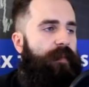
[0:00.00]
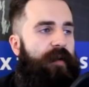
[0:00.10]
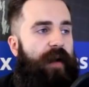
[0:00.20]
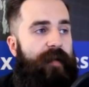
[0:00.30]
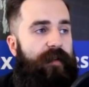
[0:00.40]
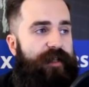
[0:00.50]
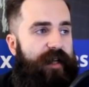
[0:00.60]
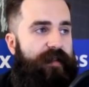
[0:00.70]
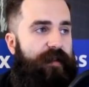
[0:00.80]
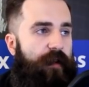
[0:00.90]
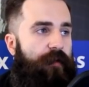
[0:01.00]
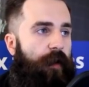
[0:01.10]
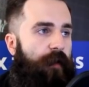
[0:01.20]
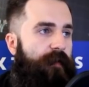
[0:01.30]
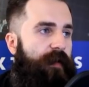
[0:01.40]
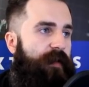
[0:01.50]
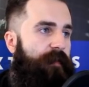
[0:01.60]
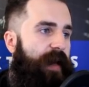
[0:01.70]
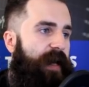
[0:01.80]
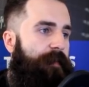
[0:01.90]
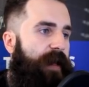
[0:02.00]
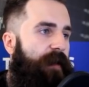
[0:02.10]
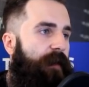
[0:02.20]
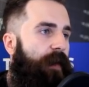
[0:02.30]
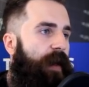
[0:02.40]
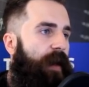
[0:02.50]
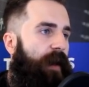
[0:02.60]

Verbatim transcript: Now I will just go over the main menu.